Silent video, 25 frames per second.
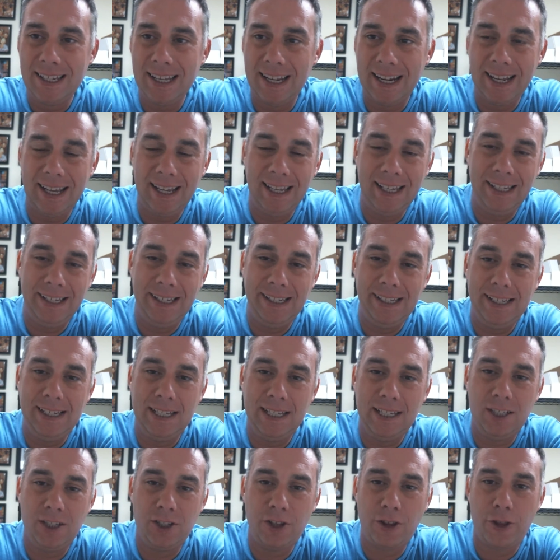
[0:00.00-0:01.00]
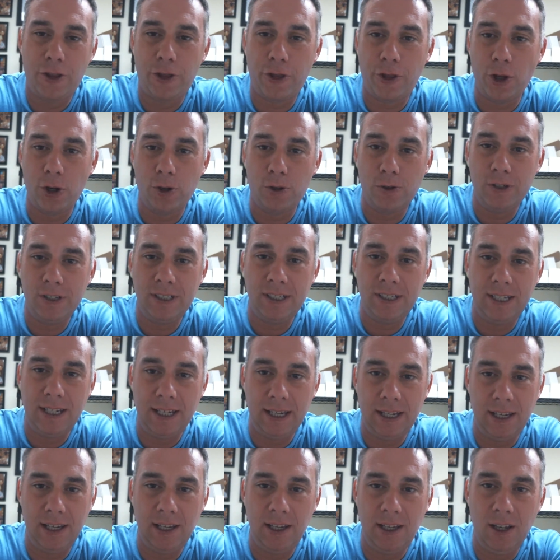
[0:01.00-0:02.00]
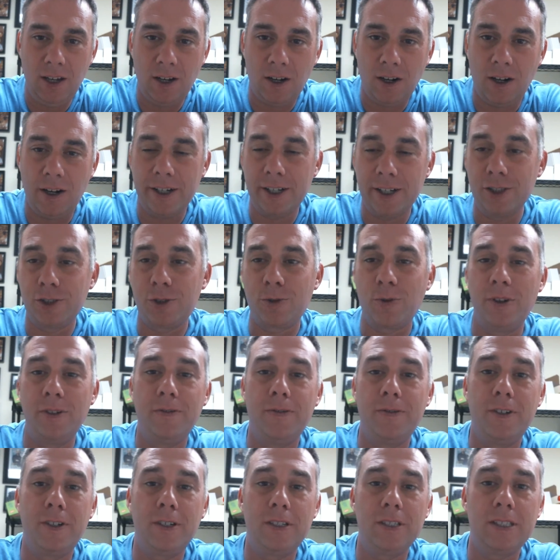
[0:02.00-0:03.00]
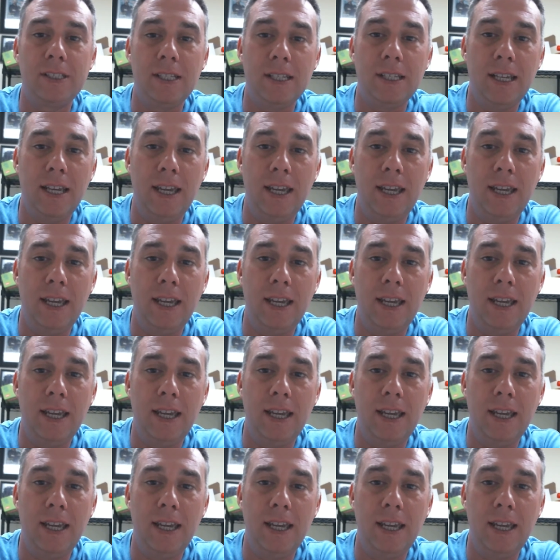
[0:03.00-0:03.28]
Today is Thursday, August 21st,